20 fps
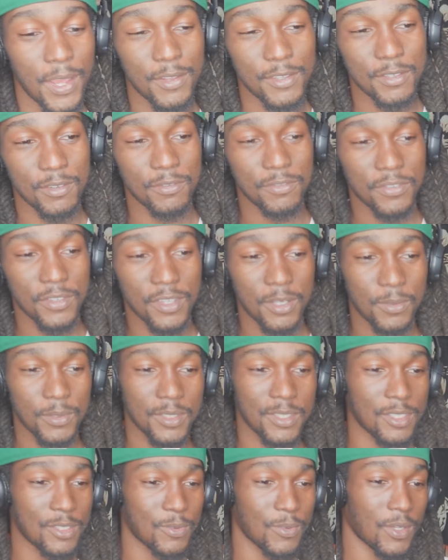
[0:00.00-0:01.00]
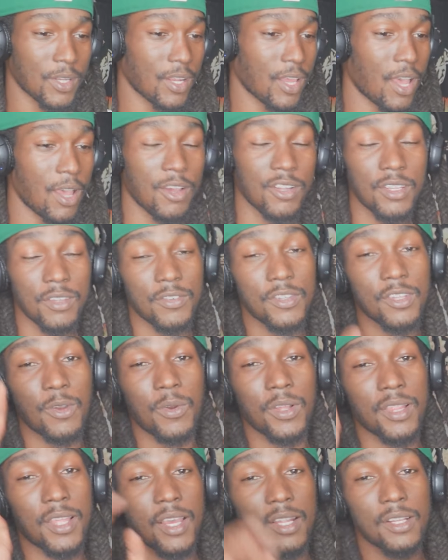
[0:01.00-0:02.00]
some fun with this one. I don't even know
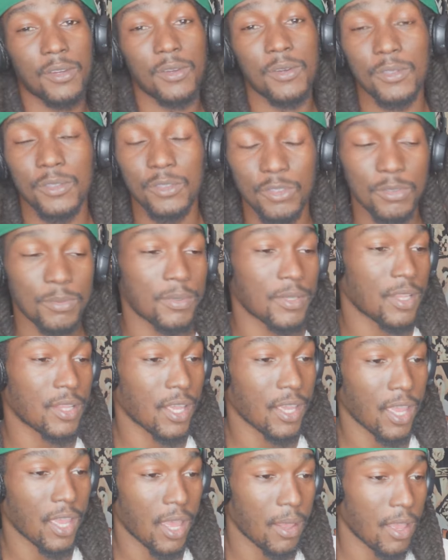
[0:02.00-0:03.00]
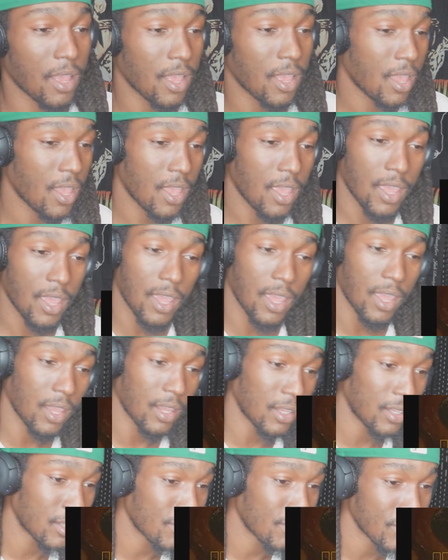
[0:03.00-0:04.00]
what Latto gonna do, but like,
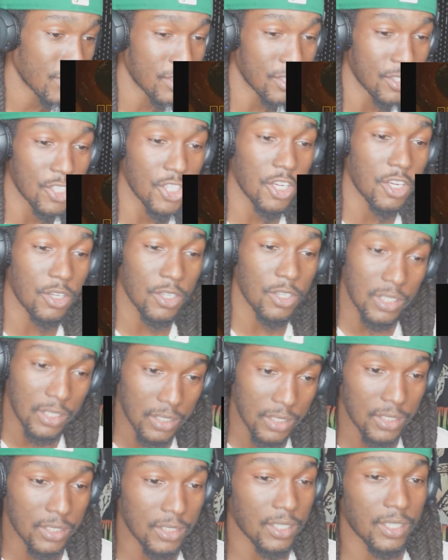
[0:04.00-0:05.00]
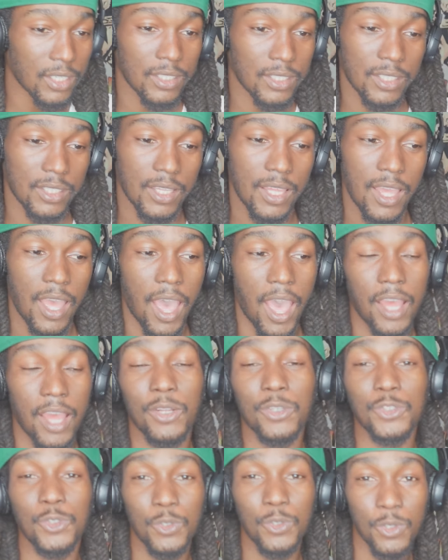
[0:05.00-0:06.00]
Jung Kook, I
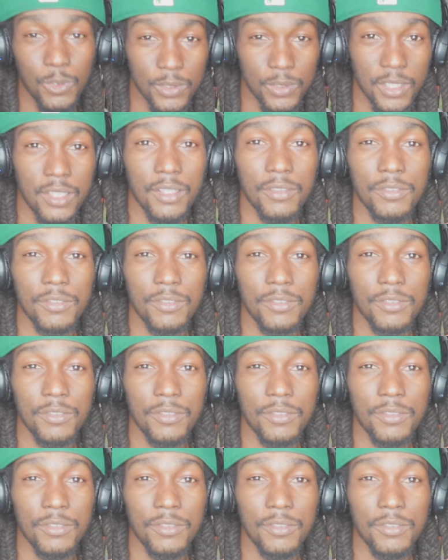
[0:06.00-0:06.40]
know you gonna deliver.